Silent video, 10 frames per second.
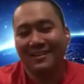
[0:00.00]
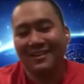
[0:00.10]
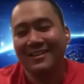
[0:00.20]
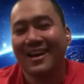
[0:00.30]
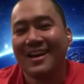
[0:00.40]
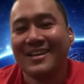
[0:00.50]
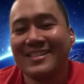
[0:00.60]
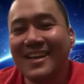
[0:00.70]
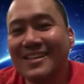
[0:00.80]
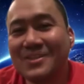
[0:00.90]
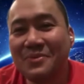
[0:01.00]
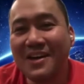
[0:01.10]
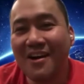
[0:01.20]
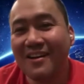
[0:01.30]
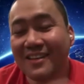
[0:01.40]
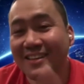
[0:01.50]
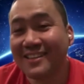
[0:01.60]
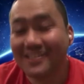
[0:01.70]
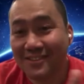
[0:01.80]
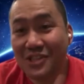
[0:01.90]
Andy. Since we are in the
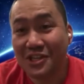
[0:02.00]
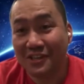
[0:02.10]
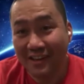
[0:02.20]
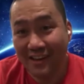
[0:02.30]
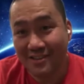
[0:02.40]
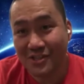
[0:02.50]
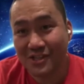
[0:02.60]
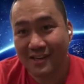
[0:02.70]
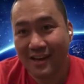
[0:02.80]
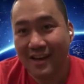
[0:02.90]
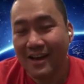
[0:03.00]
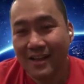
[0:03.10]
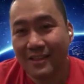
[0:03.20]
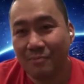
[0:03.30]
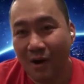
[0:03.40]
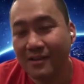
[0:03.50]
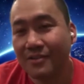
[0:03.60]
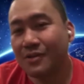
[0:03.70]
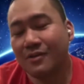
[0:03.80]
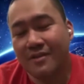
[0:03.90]
digital age, the product
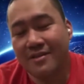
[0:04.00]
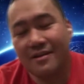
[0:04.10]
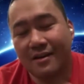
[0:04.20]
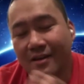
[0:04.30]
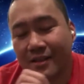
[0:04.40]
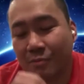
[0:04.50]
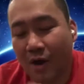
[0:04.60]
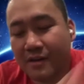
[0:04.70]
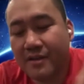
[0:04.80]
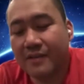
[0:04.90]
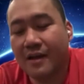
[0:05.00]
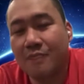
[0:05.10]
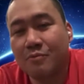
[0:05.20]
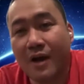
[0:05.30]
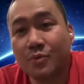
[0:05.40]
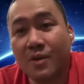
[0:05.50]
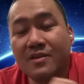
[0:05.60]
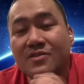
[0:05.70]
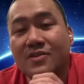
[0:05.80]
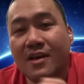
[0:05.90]
that Crowd One is
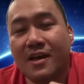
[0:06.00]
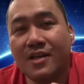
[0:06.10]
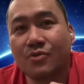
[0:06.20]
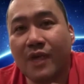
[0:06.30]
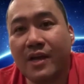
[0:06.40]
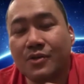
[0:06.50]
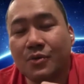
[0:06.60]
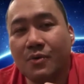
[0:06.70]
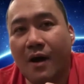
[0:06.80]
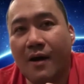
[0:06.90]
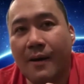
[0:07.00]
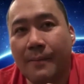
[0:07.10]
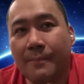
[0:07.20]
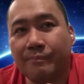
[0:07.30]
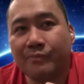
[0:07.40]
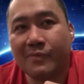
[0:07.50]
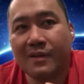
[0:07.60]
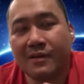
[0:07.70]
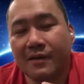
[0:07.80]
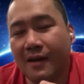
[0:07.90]
trying to
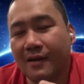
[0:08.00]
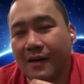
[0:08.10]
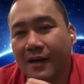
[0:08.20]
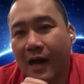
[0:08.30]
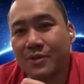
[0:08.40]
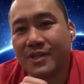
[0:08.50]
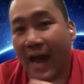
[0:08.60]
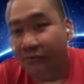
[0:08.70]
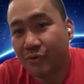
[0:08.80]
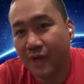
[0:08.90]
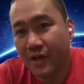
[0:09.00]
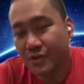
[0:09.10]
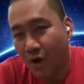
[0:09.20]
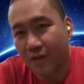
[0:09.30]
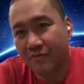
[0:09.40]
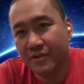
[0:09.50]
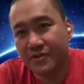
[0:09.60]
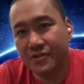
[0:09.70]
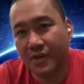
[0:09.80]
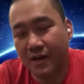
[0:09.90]
I would say advertise to all of
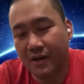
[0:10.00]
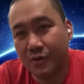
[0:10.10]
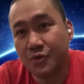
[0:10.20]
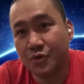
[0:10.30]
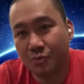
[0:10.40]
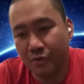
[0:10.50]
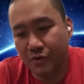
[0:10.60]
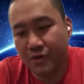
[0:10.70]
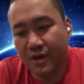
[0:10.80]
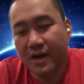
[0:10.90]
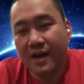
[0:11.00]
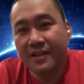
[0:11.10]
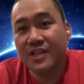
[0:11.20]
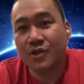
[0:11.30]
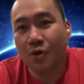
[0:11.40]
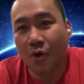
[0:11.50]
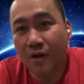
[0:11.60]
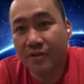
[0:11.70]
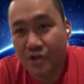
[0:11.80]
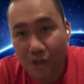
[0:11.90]
its consumers. These are all
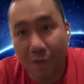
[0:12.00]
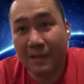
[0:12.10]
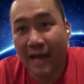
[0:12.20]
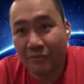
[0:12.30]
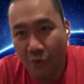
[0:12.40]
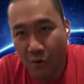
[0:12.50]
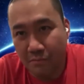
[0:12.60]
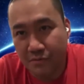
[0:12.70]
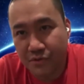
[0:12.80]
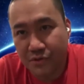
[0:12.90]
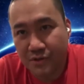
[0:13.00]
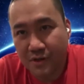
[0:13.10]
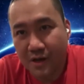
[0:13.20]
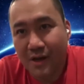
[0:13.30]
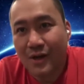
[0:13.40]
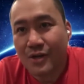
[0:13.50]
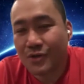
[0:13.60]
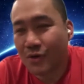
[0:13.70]
digital platforms. So